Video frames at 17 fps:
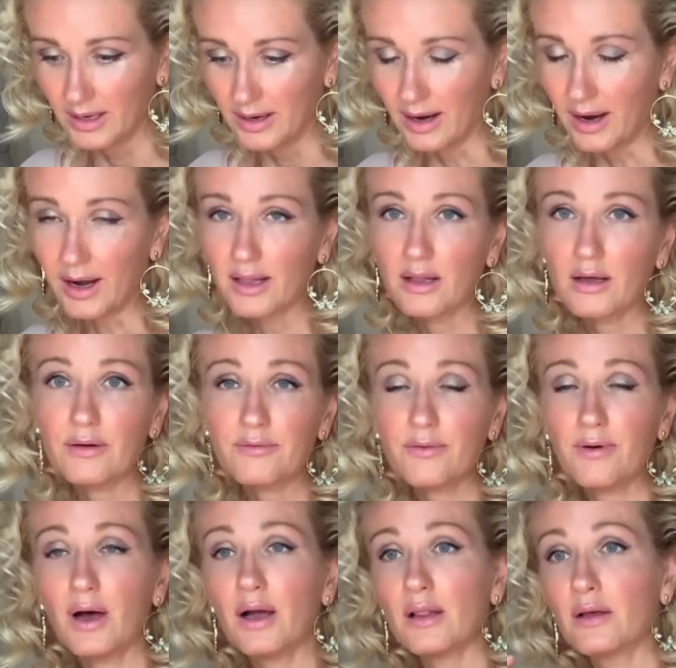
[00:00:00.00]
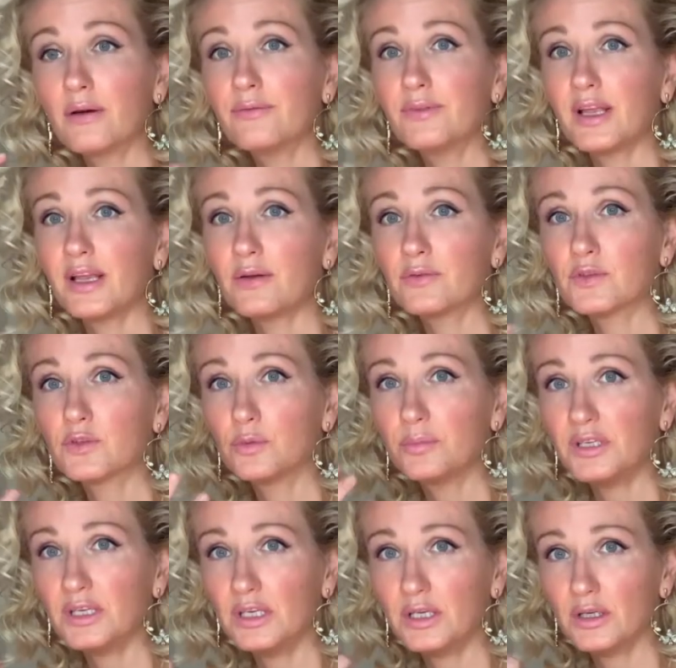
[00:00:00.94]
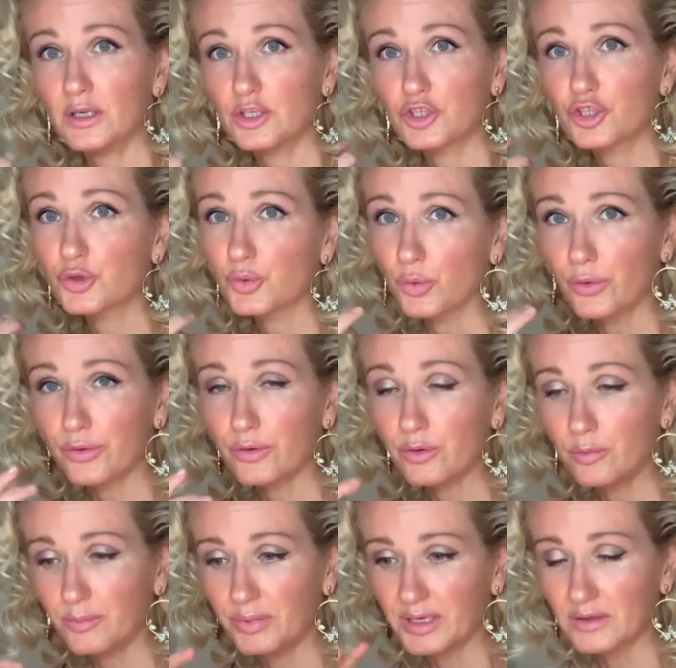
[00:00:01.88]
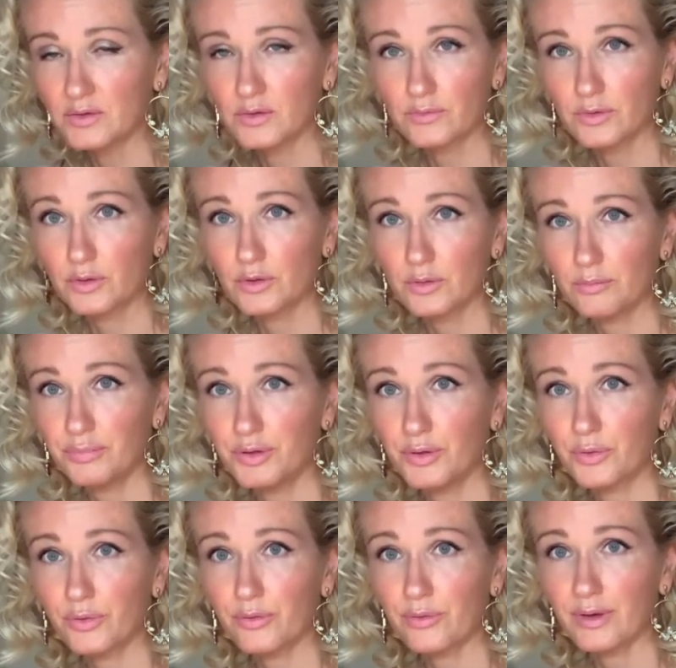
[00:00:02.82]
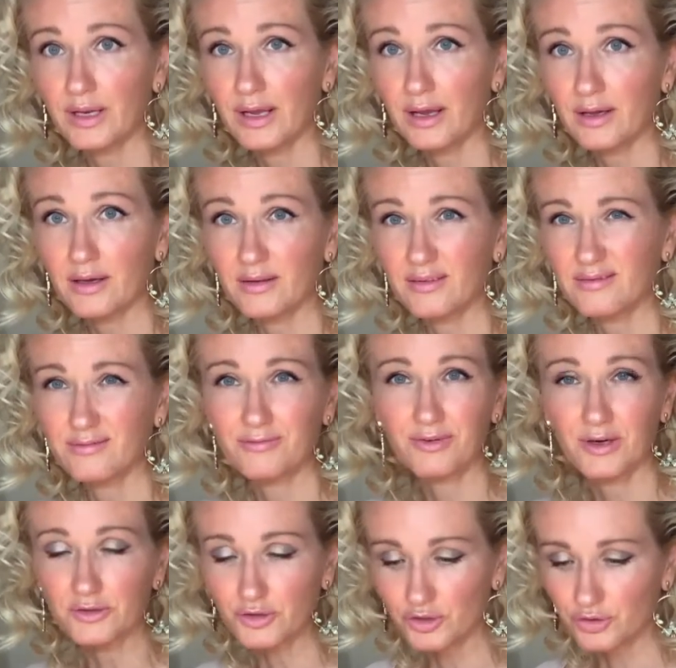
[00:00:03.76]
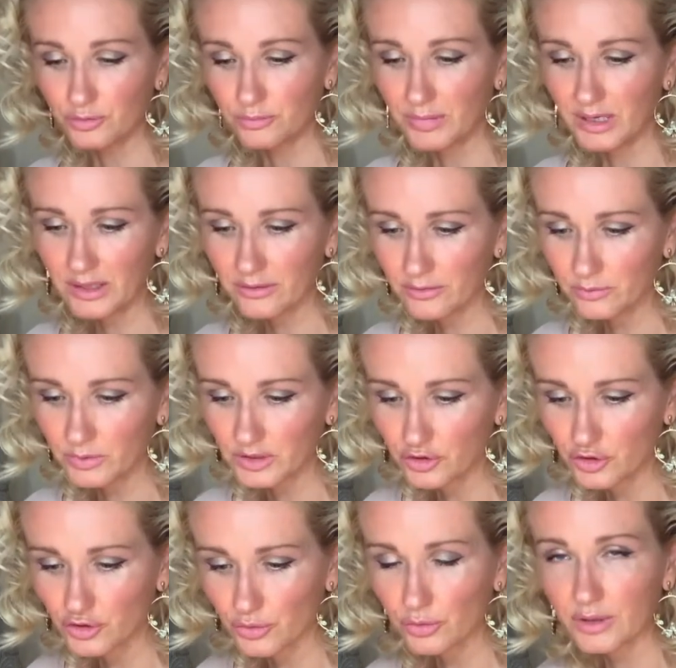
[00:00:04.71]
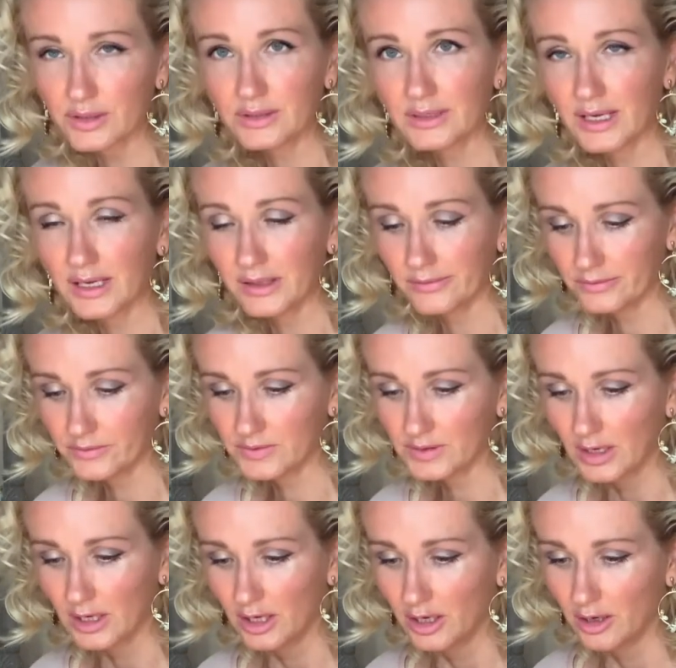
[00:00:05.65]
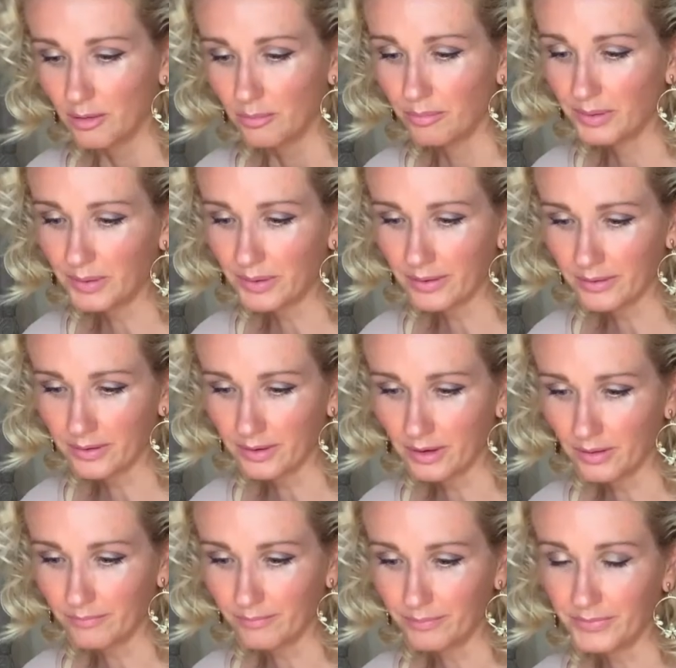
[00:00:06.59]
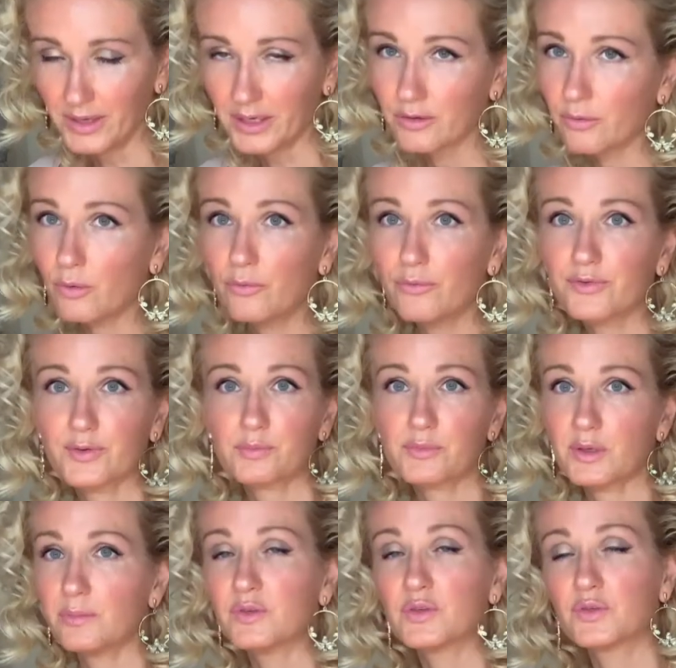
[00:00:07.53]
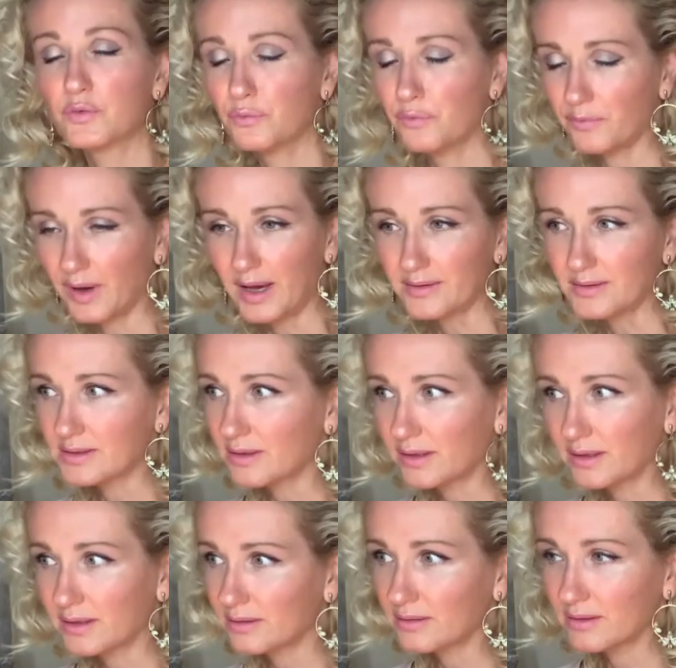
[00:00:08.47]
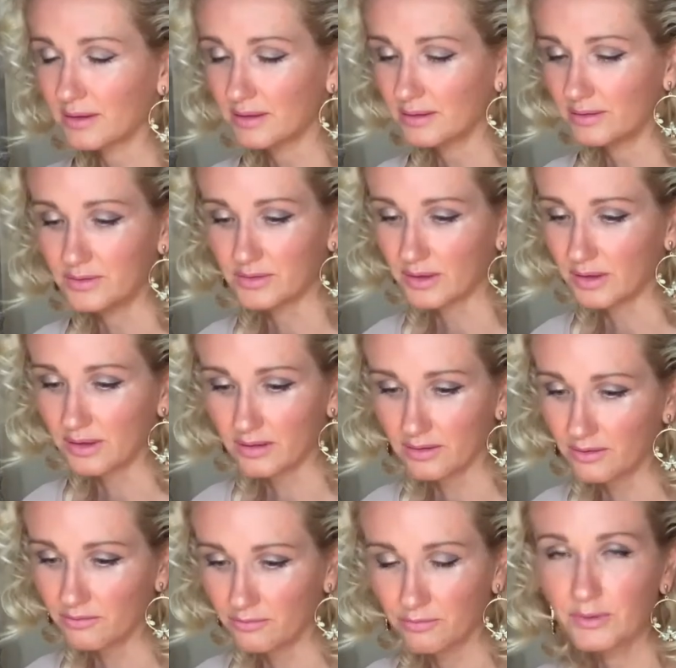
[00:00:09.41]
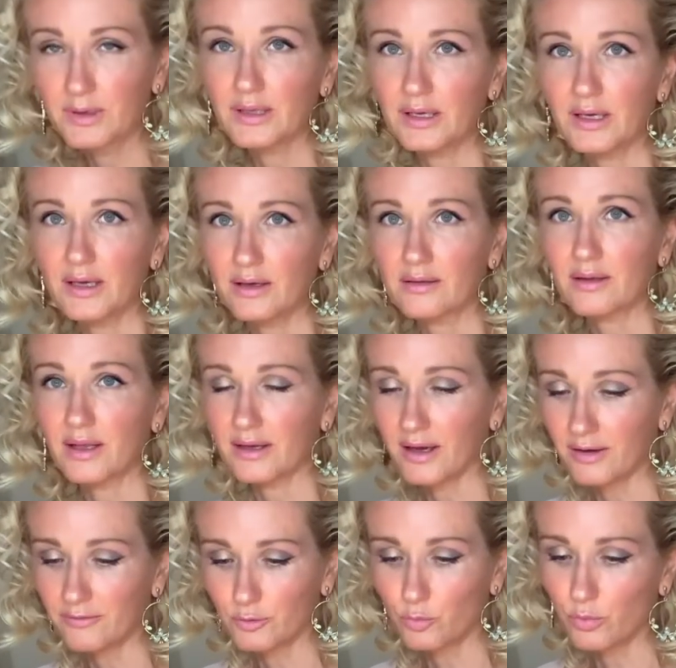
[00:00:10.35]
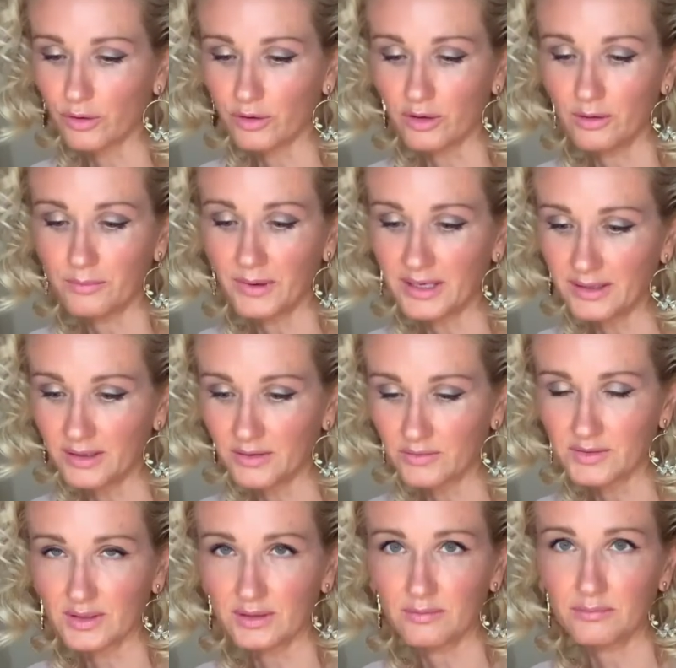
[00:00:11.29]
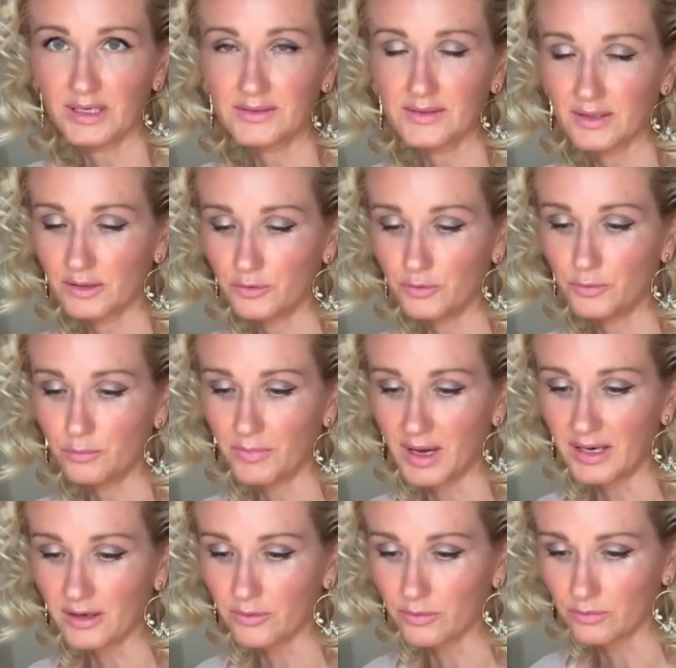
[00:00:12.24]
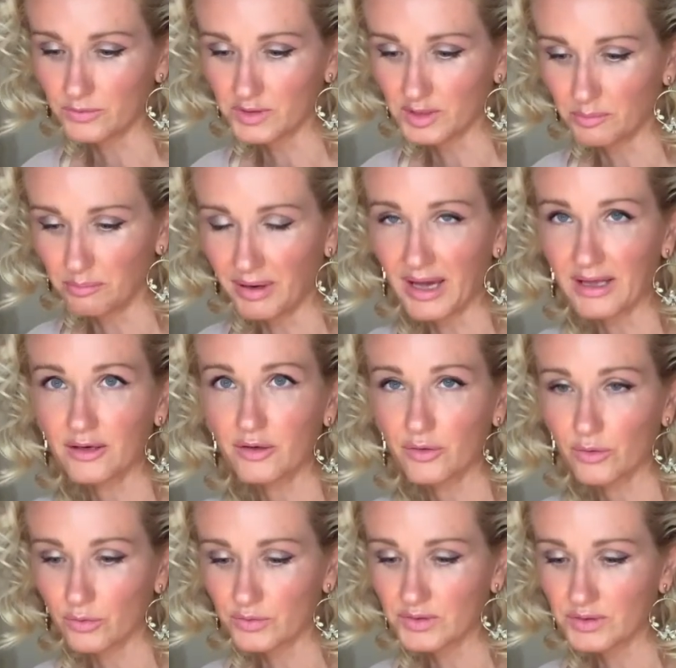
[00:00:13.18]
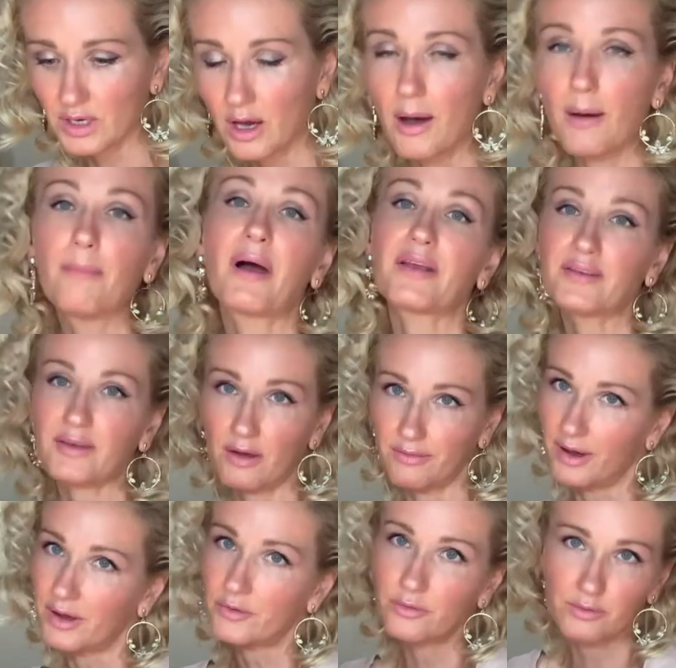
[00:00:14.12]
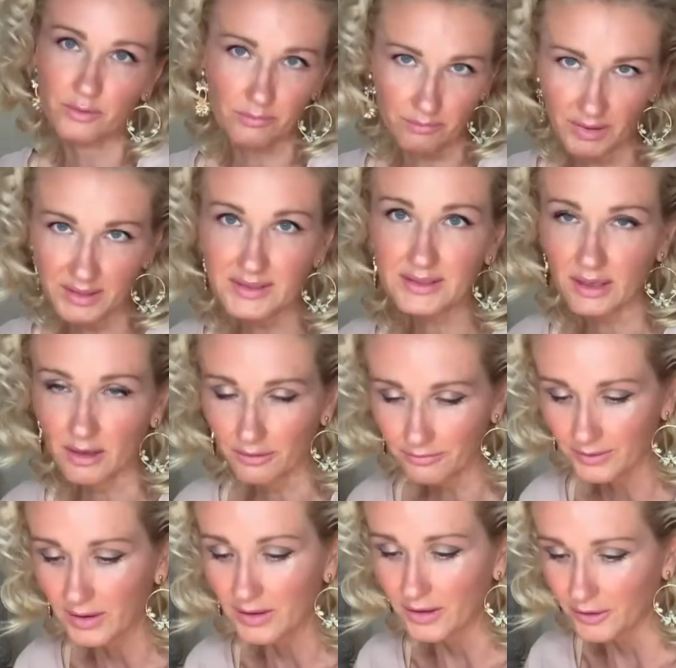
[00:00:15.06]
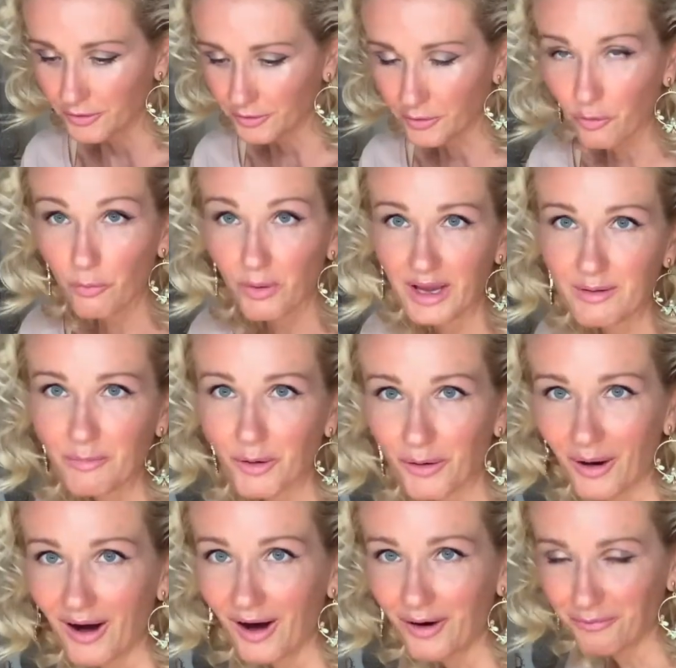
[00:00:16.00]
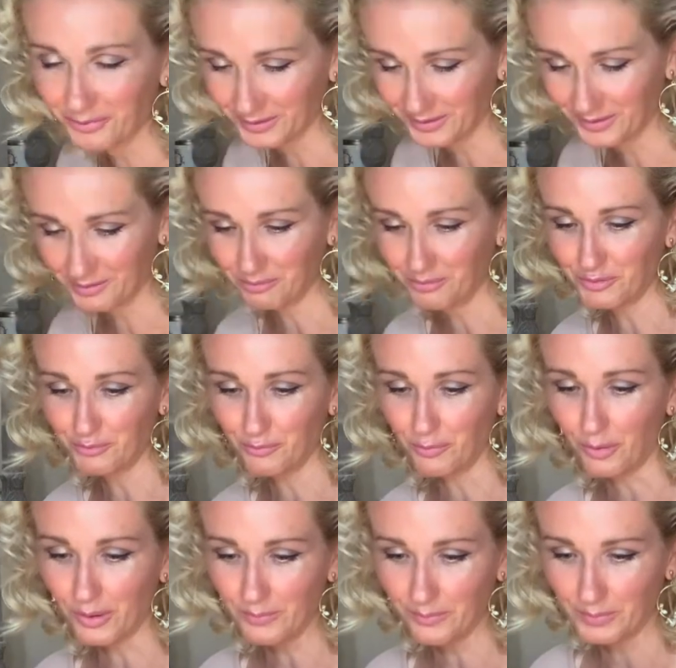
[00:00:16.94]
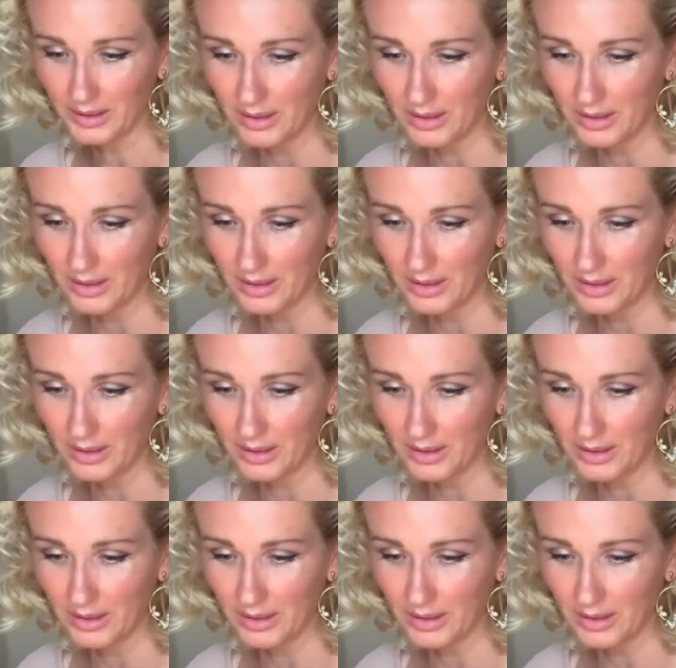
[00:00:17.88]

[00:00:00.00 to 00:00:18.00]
I love nails to be shorter because of the computer, and I can function better with the shortened nails, but they grow sometimes too fast. Like it's like I have to work on my nails and basically do manicures and pedicures myself. I do them myself, you know, way more often than before.